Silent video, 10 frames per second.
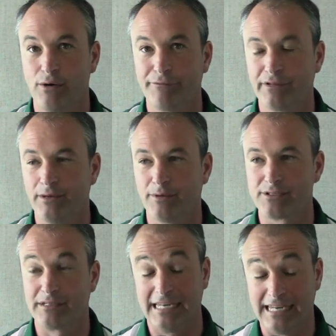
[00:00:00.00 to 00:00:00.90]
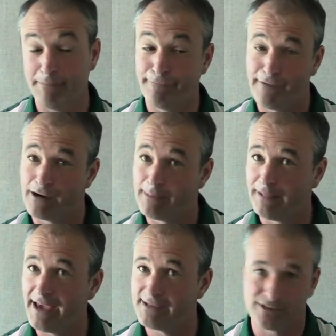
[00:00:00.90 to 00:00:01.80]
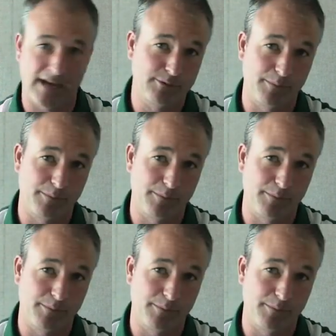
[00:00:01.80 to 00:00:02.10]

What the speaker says: Hopefully it didn't get me fired at my last job,